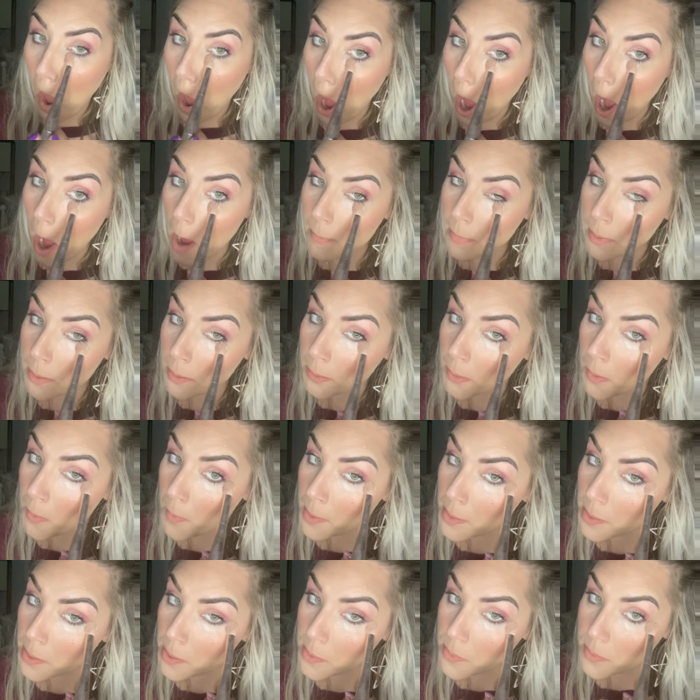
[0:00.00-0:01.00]
I'm just
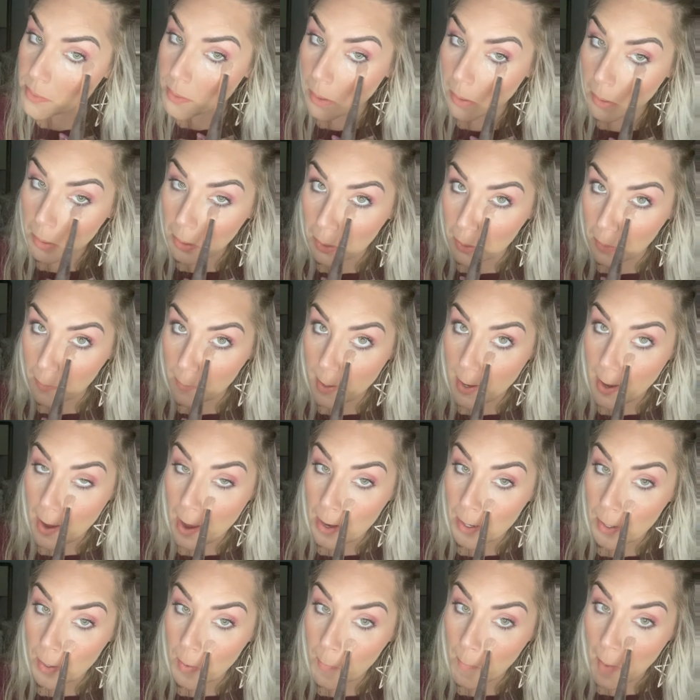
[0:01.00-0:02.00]
going to use a little bit
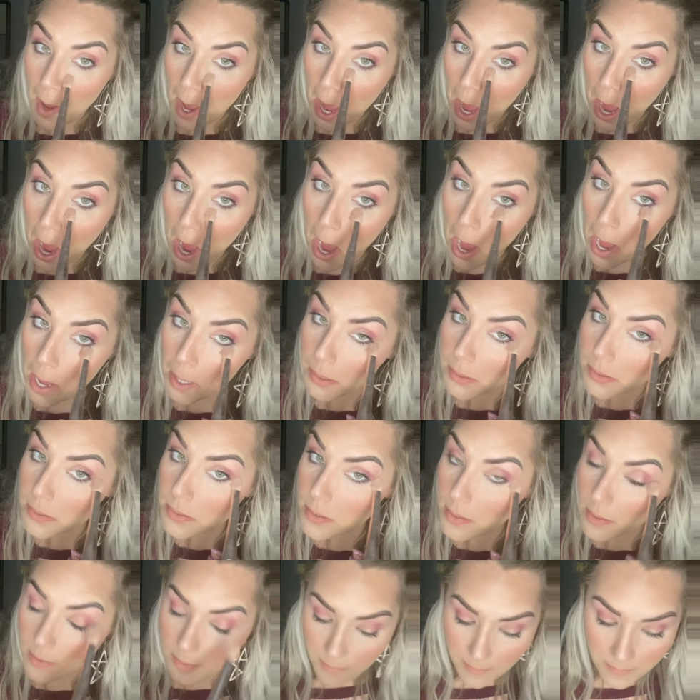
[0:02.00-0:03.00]
under my
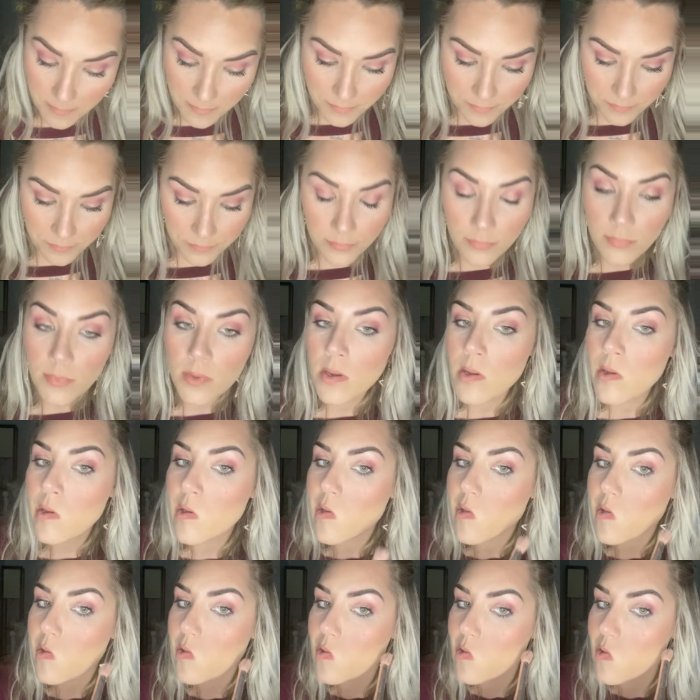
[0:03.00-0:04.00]
eyes,
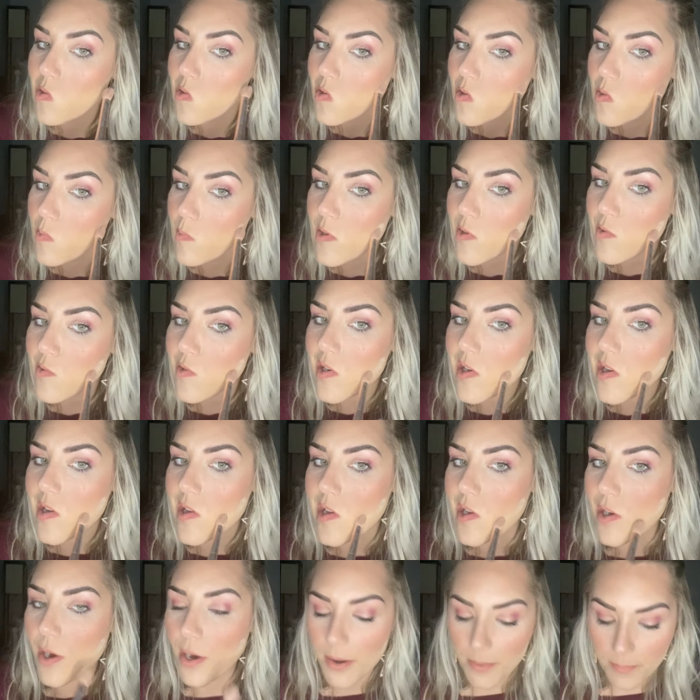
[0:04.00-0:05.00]
a little bit right
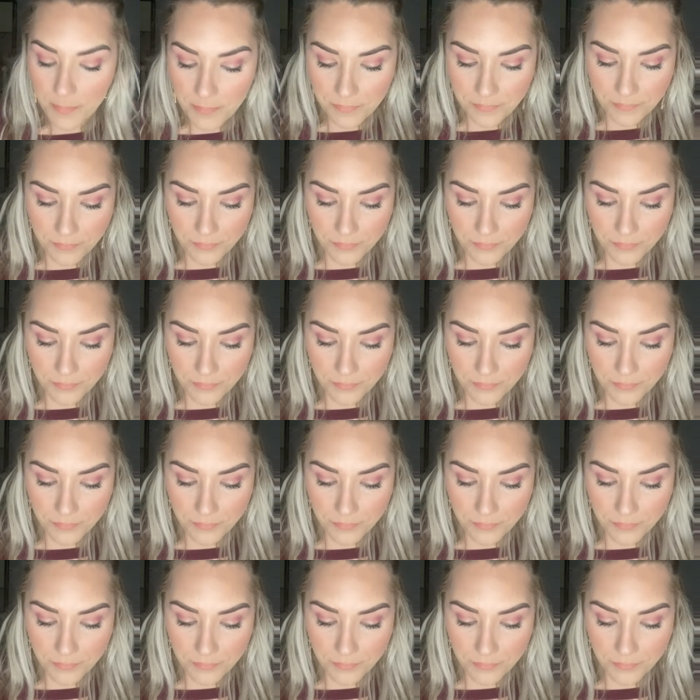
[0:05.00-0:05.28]
here,